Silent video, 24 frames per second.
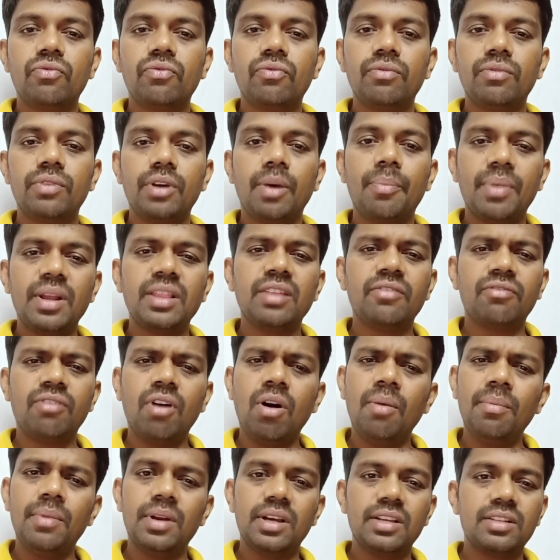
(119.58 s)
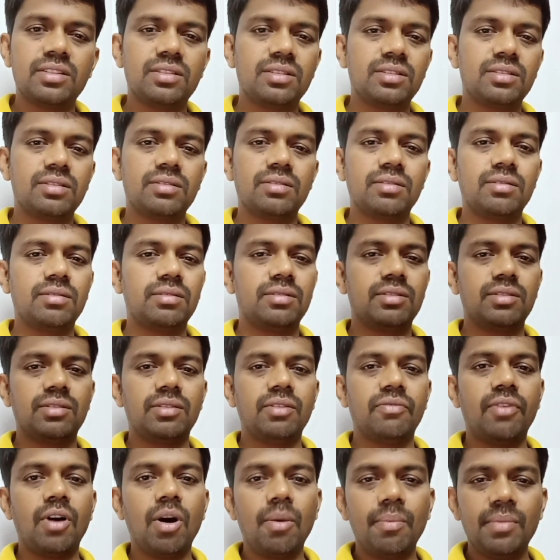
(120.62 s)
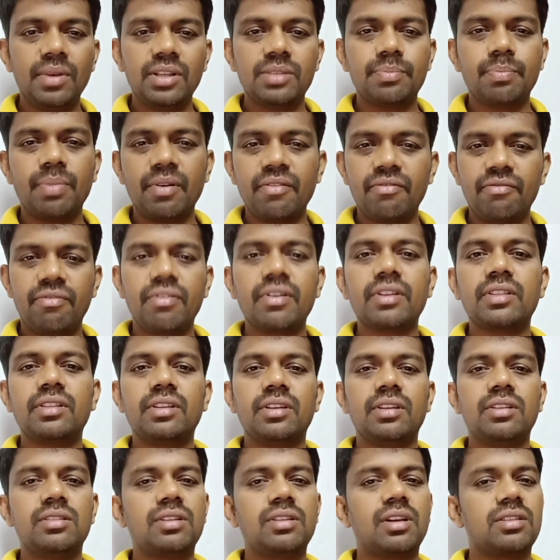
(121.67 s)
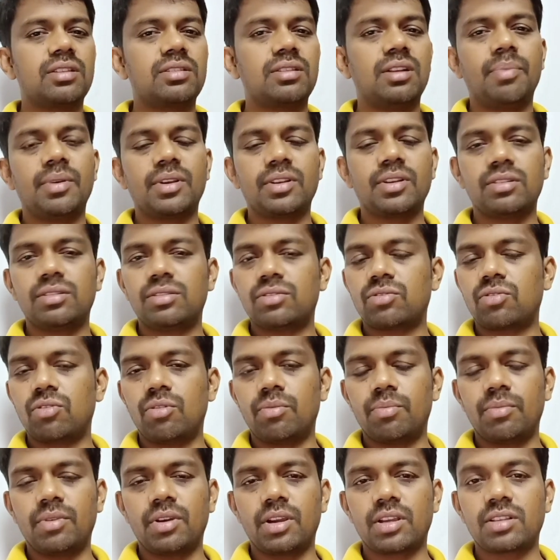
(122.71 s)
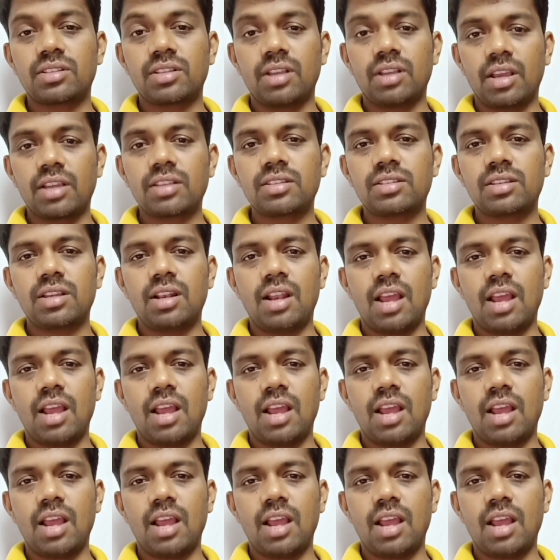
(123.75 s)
apply the formulas, so the formulas perfect thing is Excel application scope, Excel